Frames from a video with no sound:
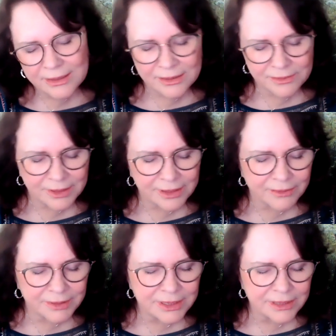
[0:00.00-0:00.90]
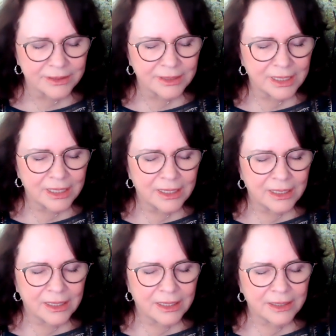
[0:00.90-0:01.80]
That's what I always hear.
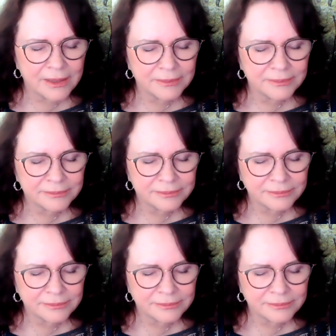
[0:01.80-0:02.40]
Um,